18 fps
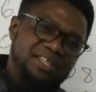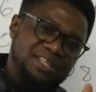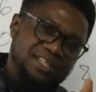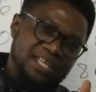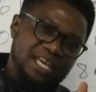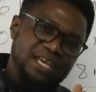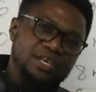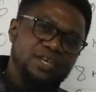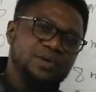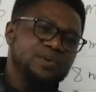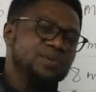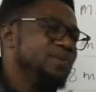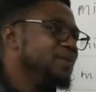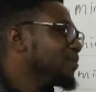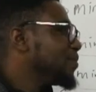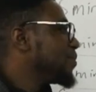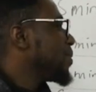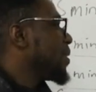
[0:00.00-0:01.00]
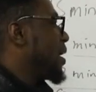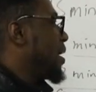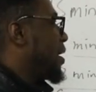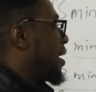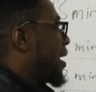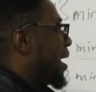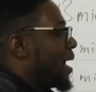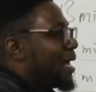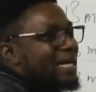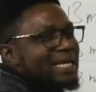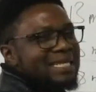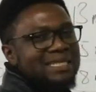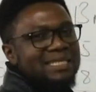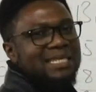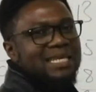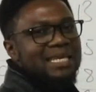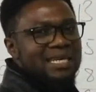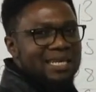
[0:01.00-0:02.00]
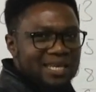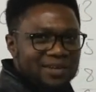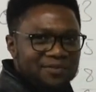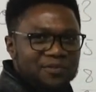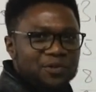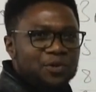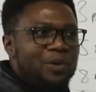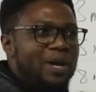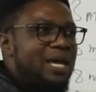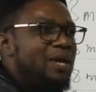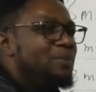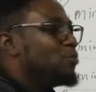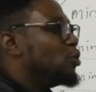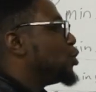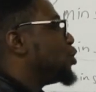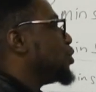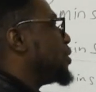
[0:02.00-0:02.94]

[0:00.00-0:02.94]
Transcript: Thank you. Let's see if you were able